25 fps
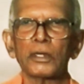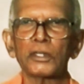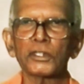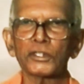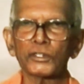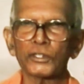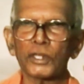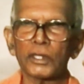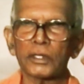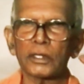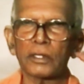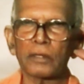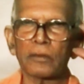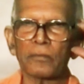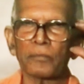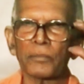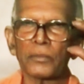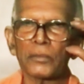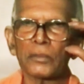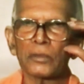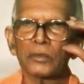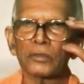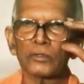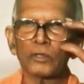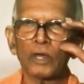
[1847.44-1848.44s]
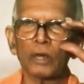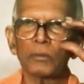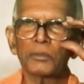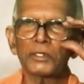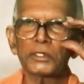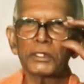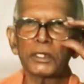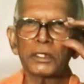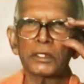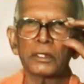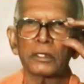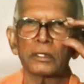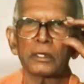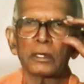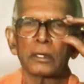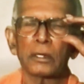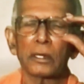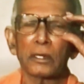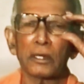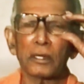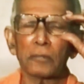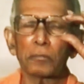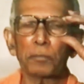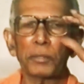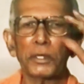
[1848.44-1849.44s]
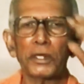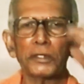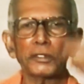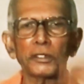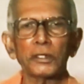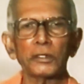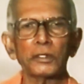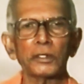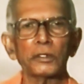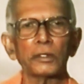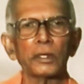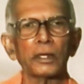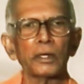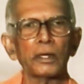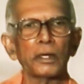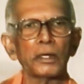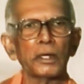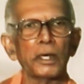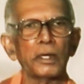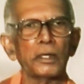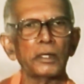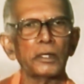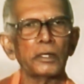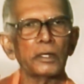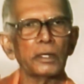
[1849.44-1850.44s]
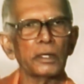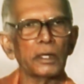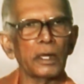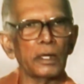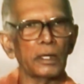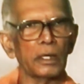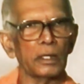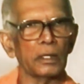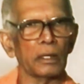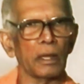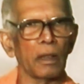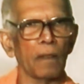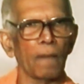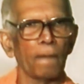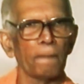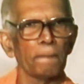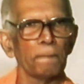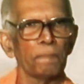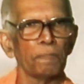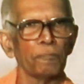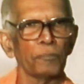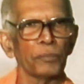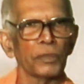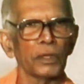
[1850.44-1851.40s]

history. Swamiji repeated it again and again.